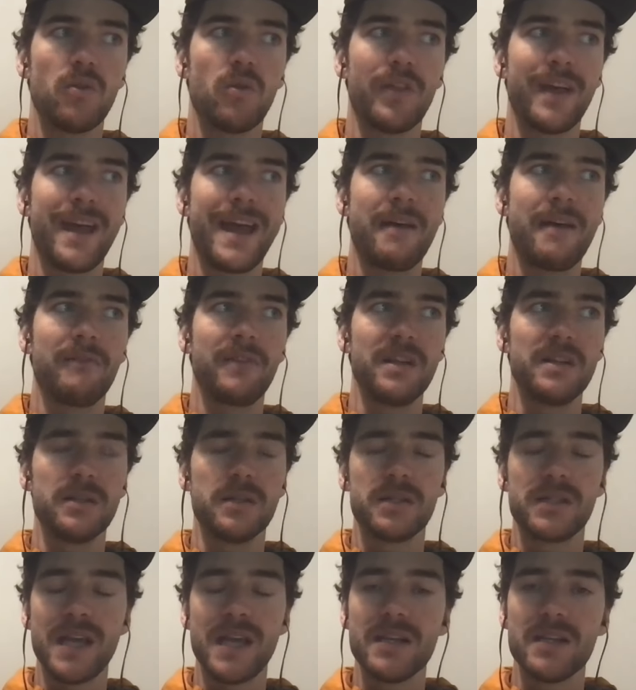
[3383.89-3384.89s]
or they have an
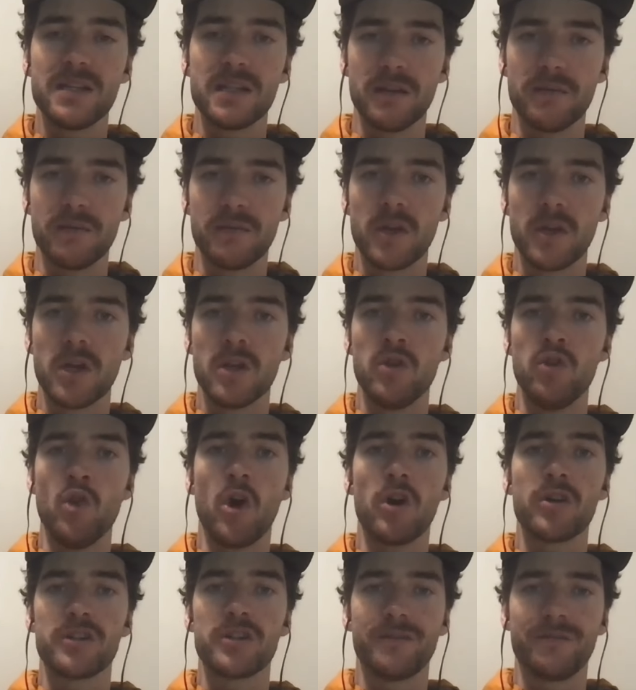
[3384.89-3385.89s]
incentive
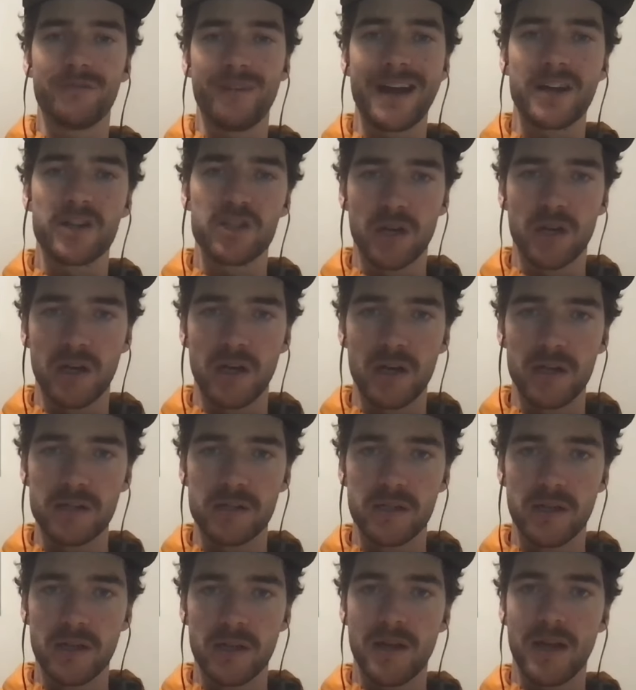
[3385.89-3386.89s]
not to fractionalize.